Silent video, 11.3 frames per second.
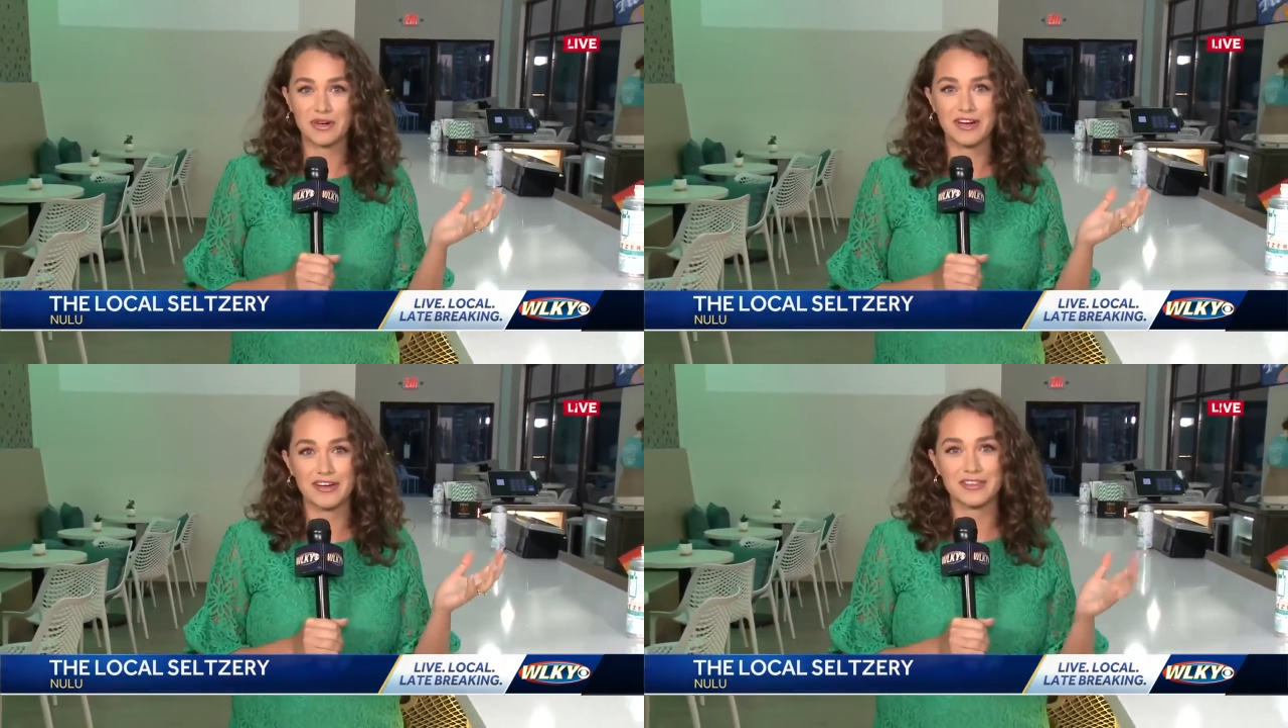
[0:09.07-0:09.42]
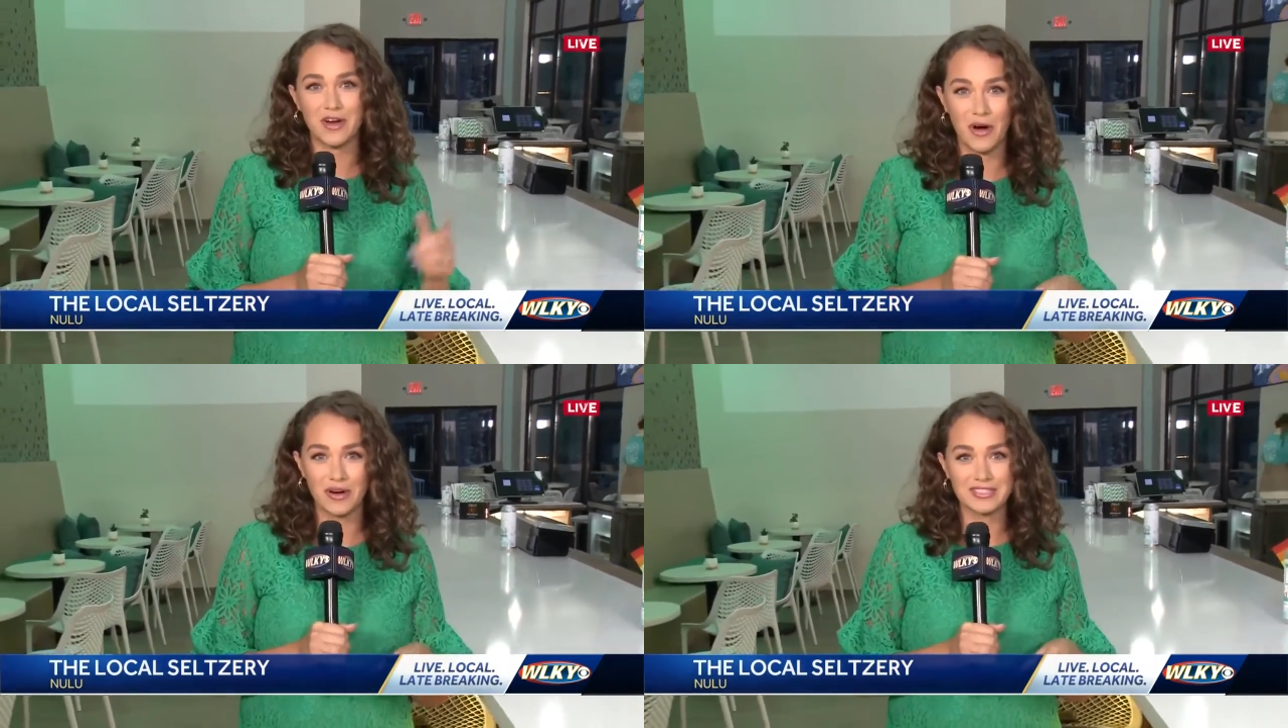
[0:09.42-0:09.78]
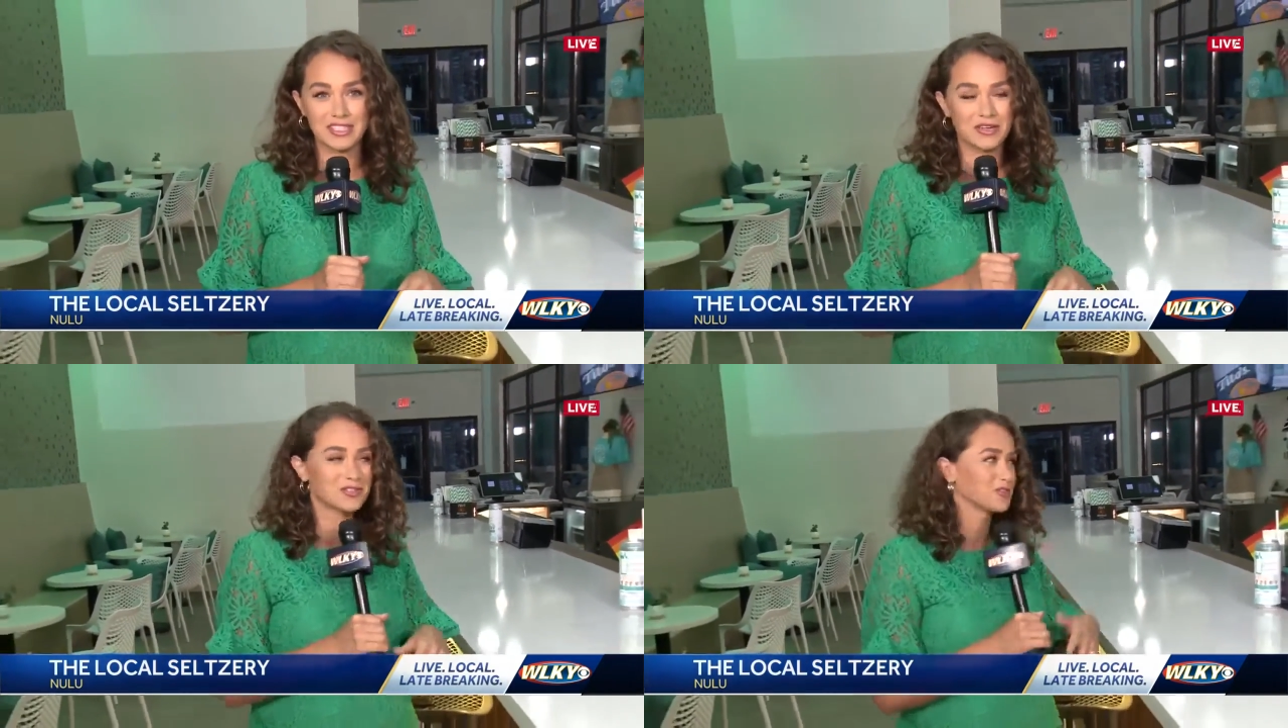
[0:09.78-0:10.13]
So we're here at the
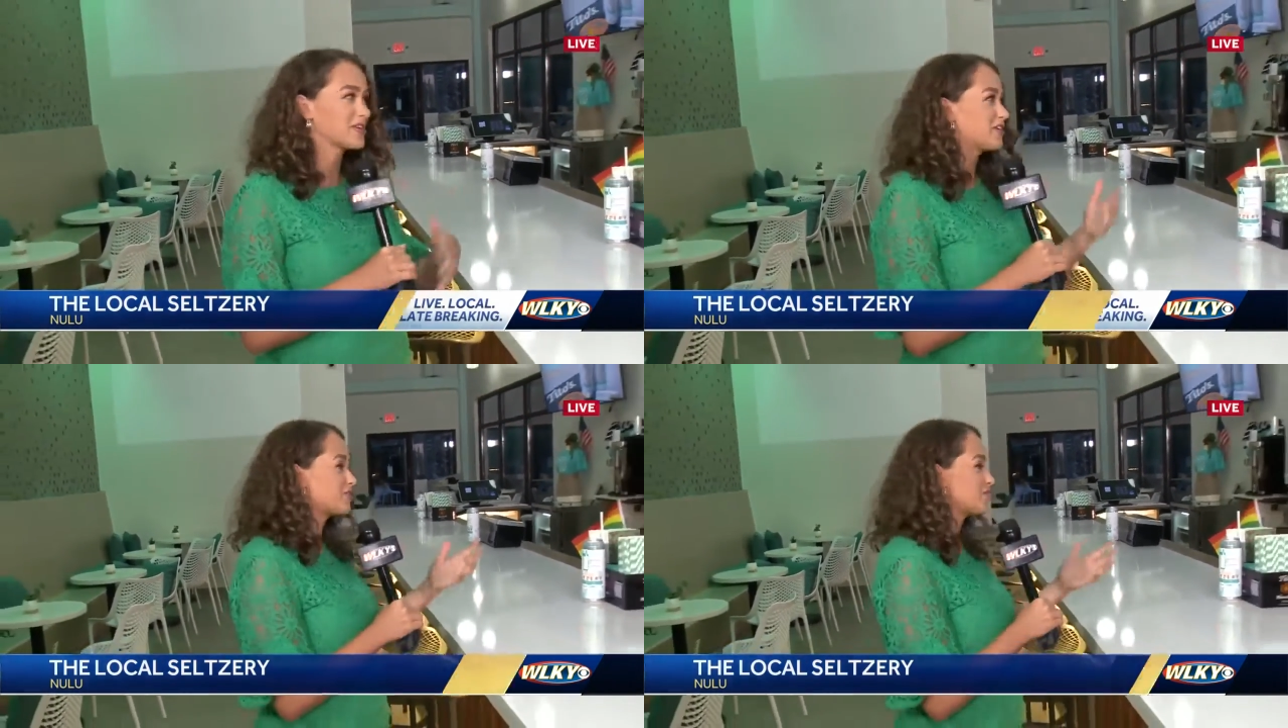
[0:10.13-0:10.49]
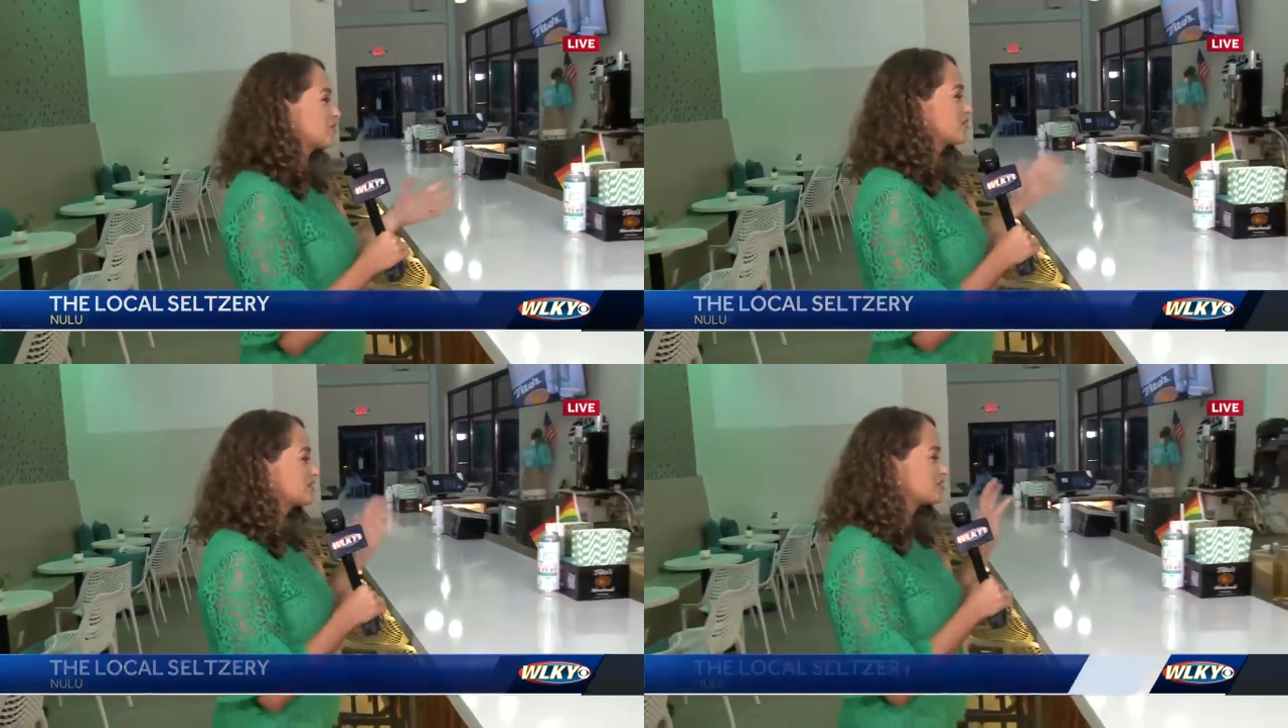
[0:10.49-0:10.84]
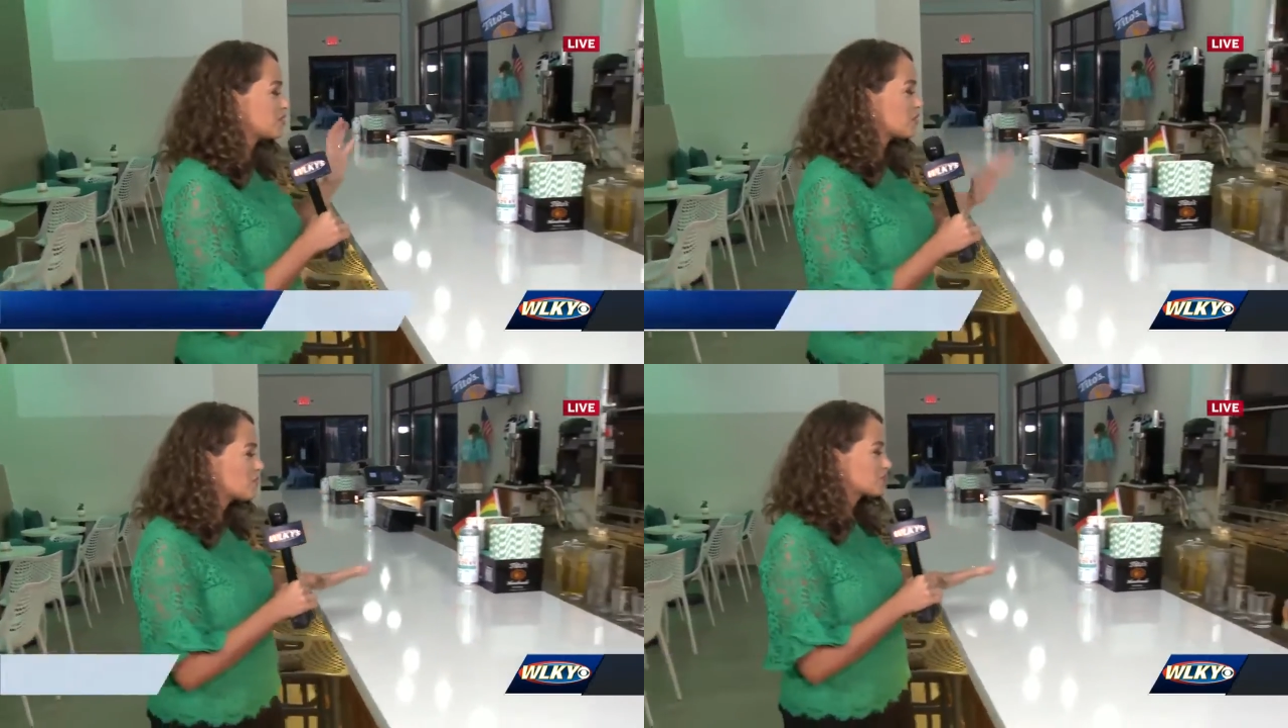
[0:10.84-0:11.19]
Hard Seltzer here Nulu.
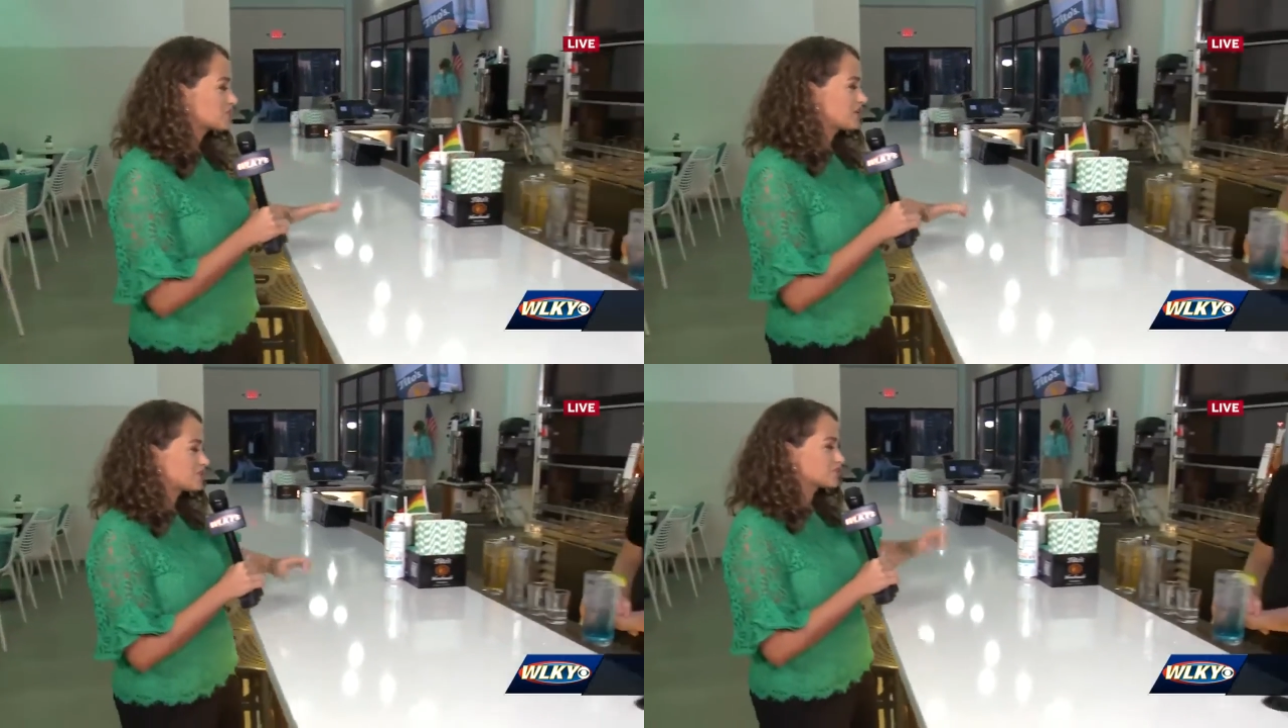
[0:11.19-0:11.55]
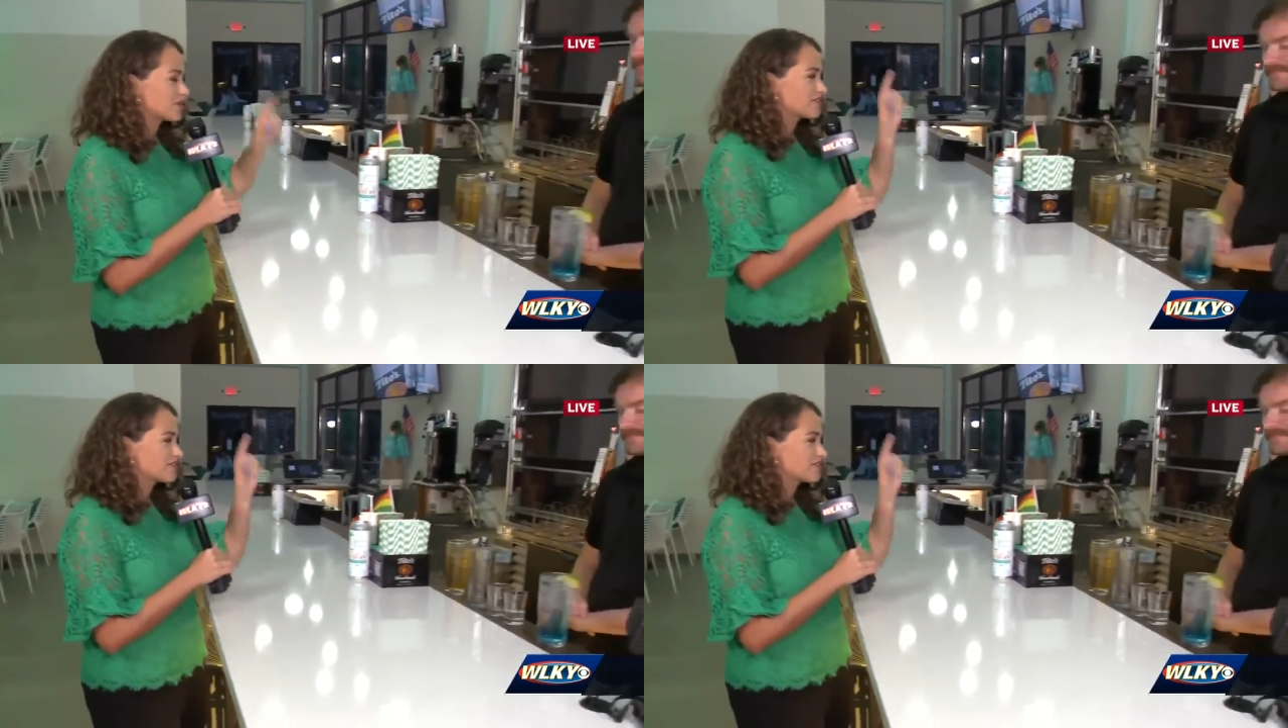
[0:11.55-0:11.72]
It's the local seltzer.